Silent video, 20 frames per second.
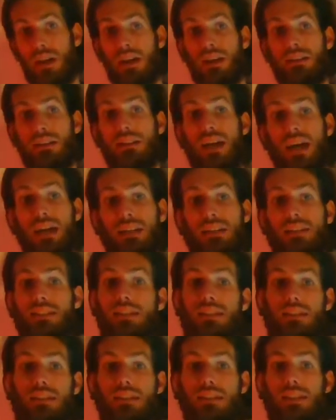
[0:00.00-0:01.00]
the
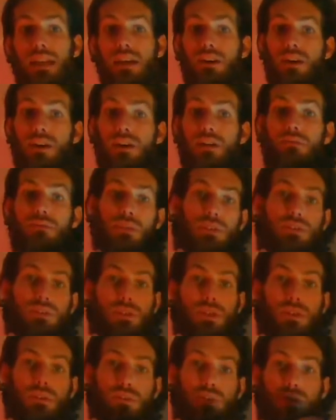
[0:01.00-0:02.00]
idea that all these
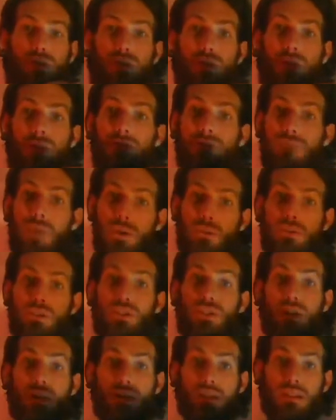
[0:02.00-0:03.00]
notes should
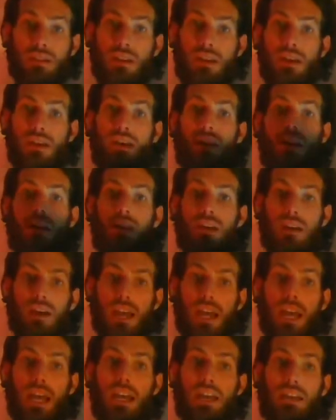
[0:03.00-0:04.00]
function.
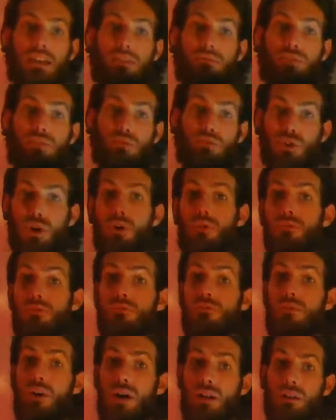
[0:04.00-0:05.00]
And if you don't
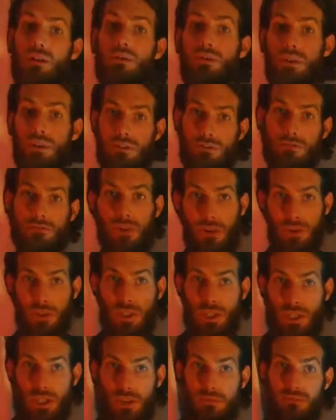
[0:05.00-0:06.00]
follow their
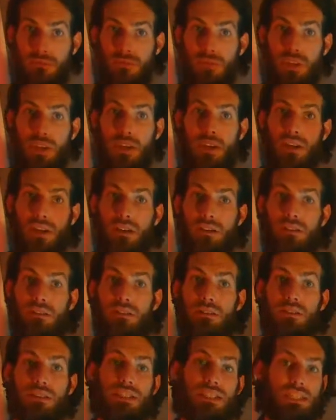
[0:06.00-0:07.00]
function,
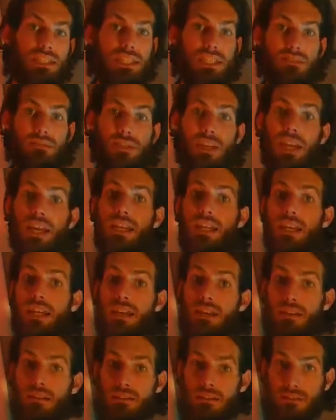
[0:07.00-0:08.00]
you're
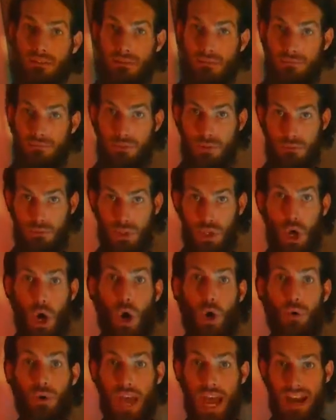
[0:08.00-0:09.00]
deviating from
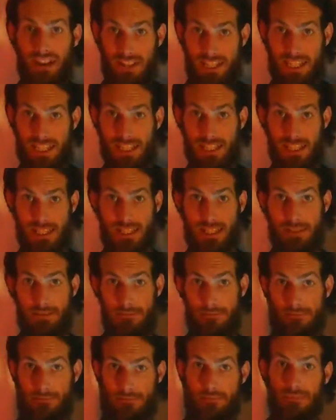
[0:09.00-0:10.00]
tonality
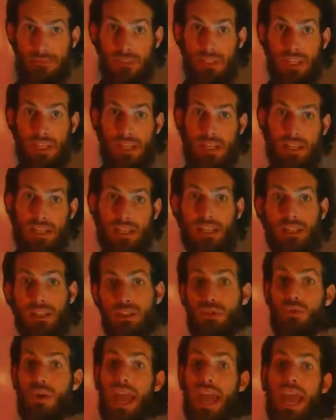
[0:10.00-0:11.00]

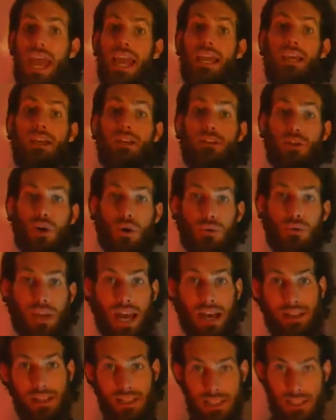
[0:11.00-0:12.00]
into
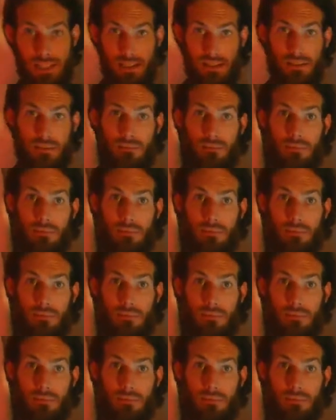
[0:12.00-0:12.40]
atonality.